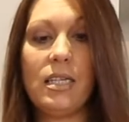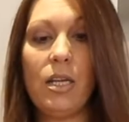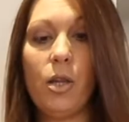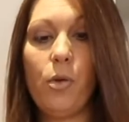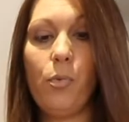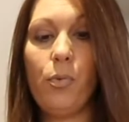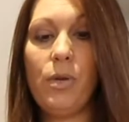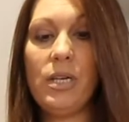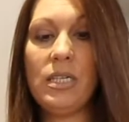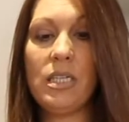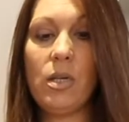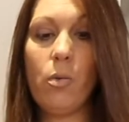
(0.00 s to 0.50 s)
And the
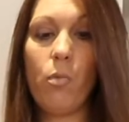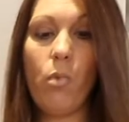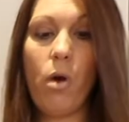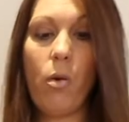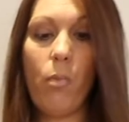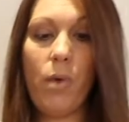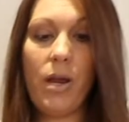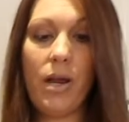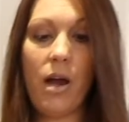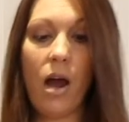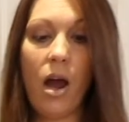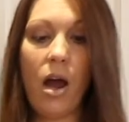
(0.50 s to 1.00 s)
reason why
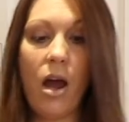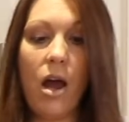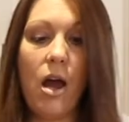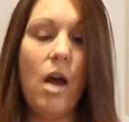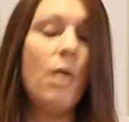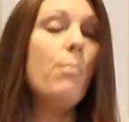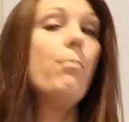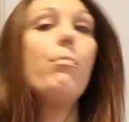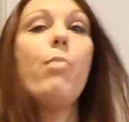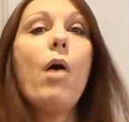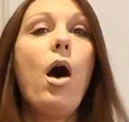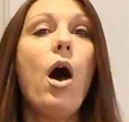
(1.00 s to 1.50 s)
we got
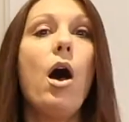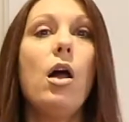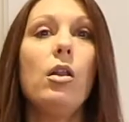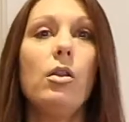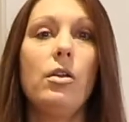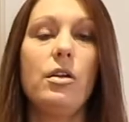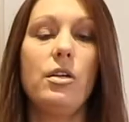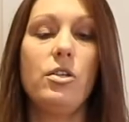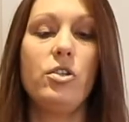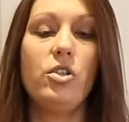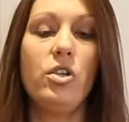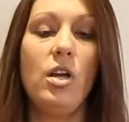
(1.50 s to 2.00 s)

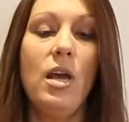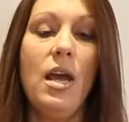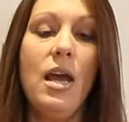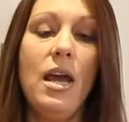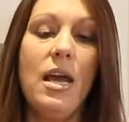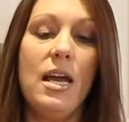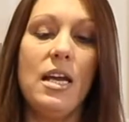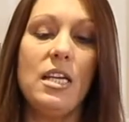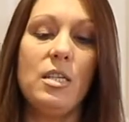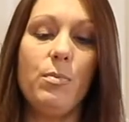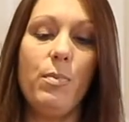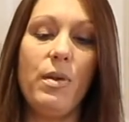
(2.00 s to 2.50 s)
unpolished
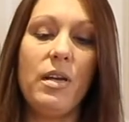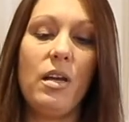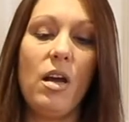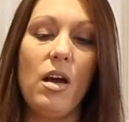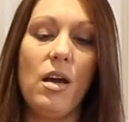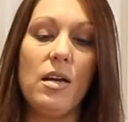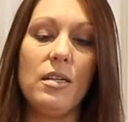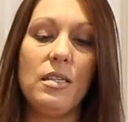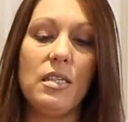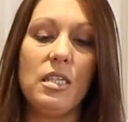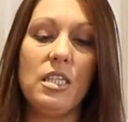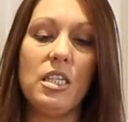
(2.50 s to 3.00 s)
is
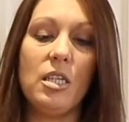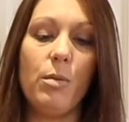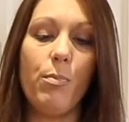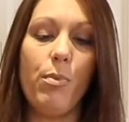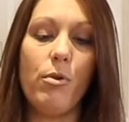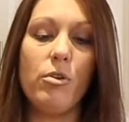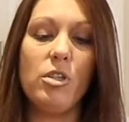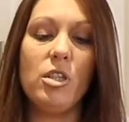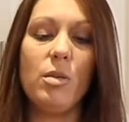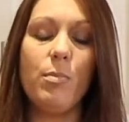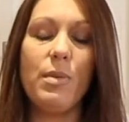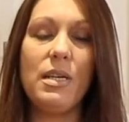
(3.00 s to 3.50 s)
because it's
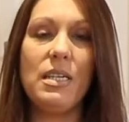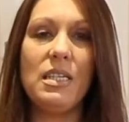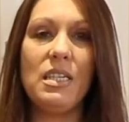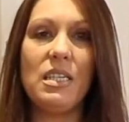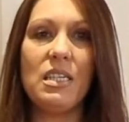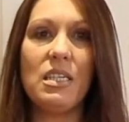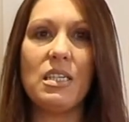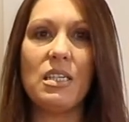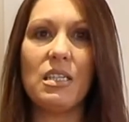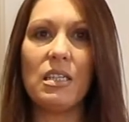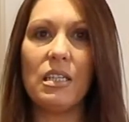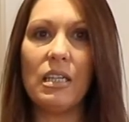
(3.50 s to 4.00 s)
supposed to be
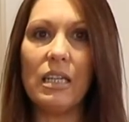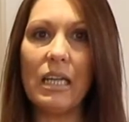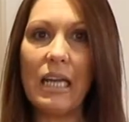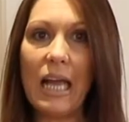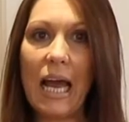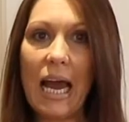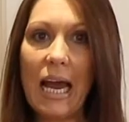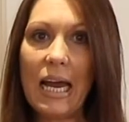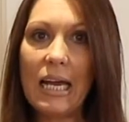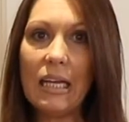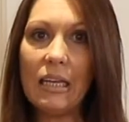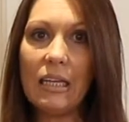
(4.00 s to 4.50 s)

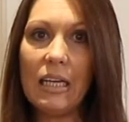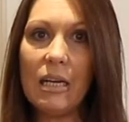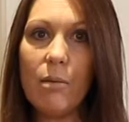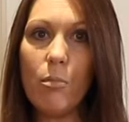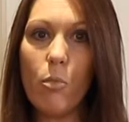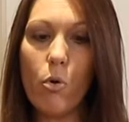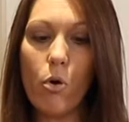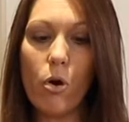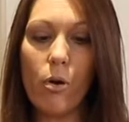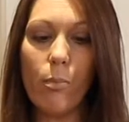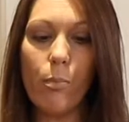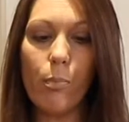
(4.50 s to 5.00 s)
slightly
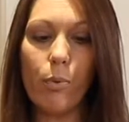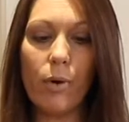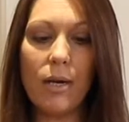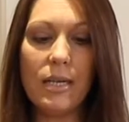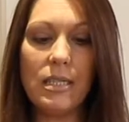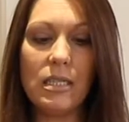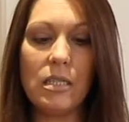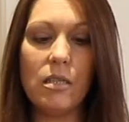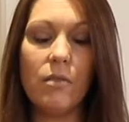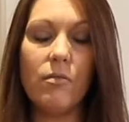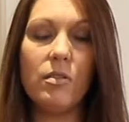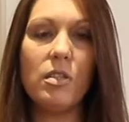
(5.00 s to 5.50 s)
more
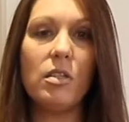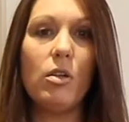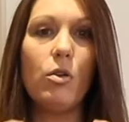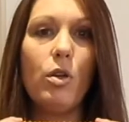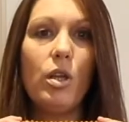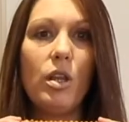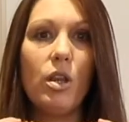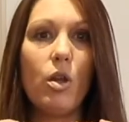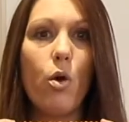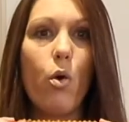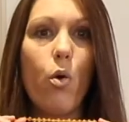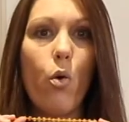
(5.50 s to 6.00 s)
abrasive so
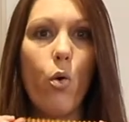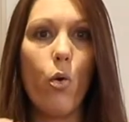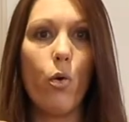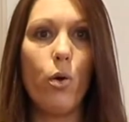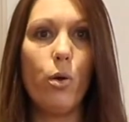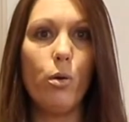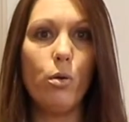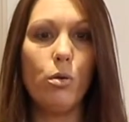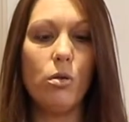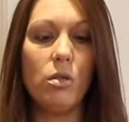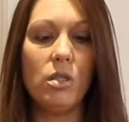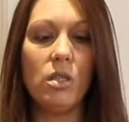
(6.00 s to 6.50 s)
that the
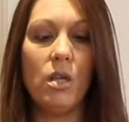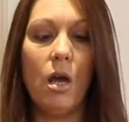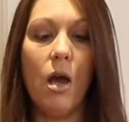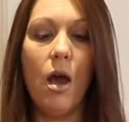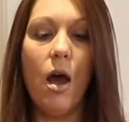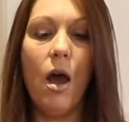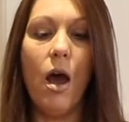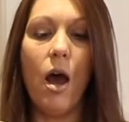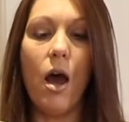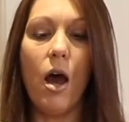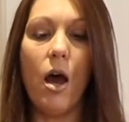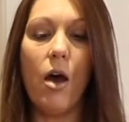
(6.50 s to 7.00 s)
oils
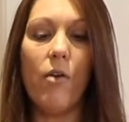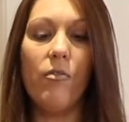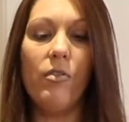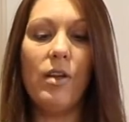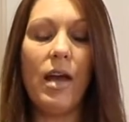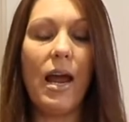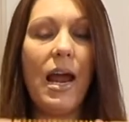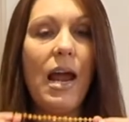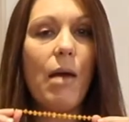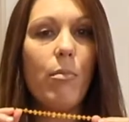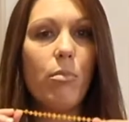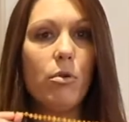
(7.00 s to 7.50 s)
of the
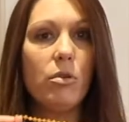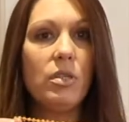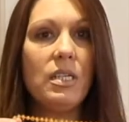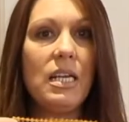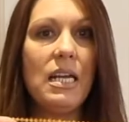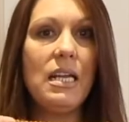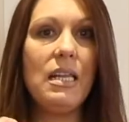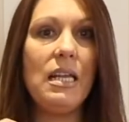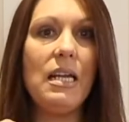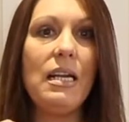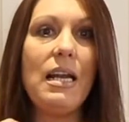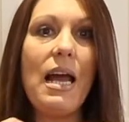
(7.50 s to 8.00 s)
amber
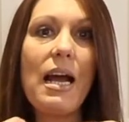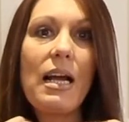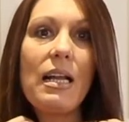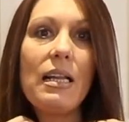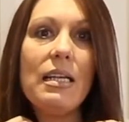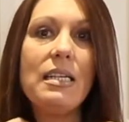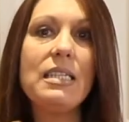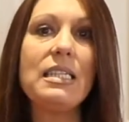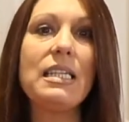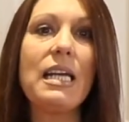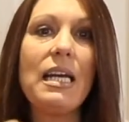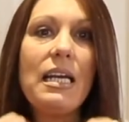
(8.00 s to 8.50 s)
teething
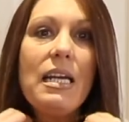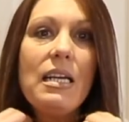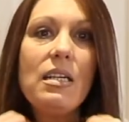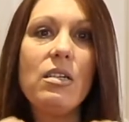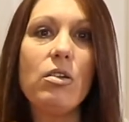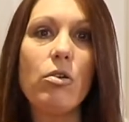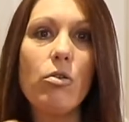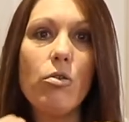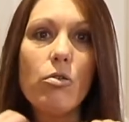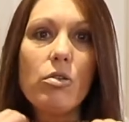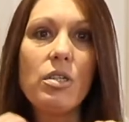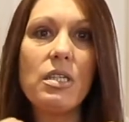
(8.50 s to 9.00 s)
necklace get
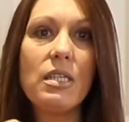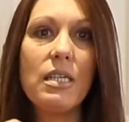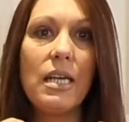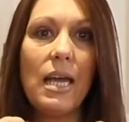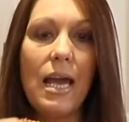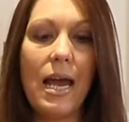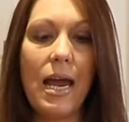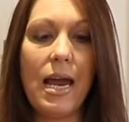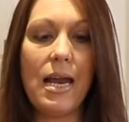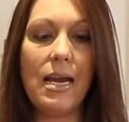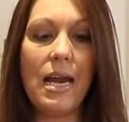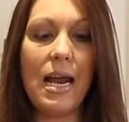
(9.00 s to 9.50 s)
into their
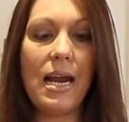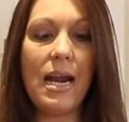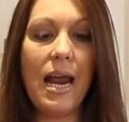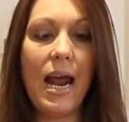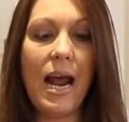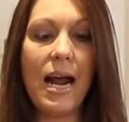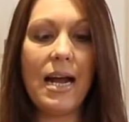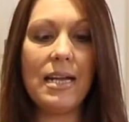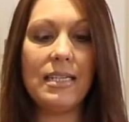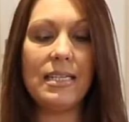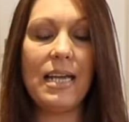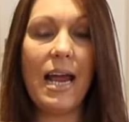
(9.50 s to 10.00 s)
skin, and it
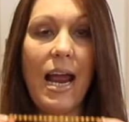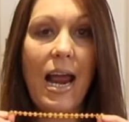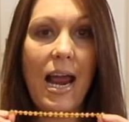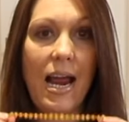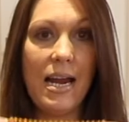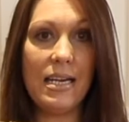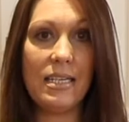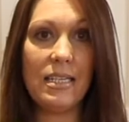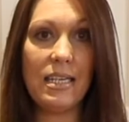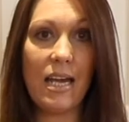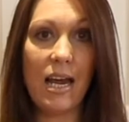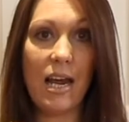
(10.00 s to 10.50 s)
has
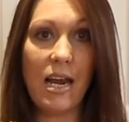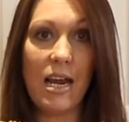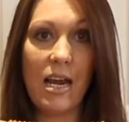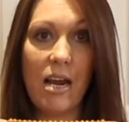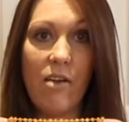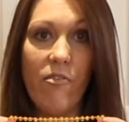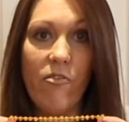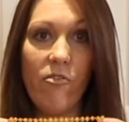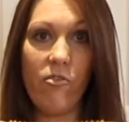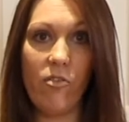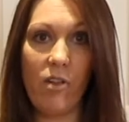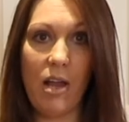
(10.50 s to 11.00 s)

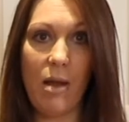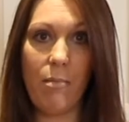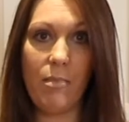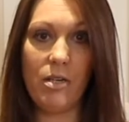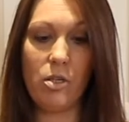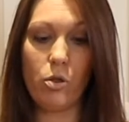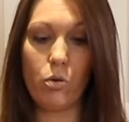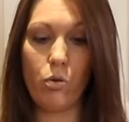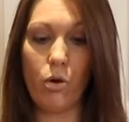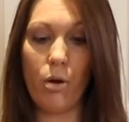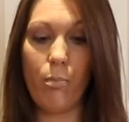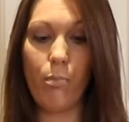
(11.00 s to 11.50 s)

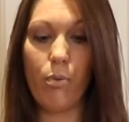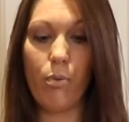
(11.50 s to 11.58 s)
anti-inflammatory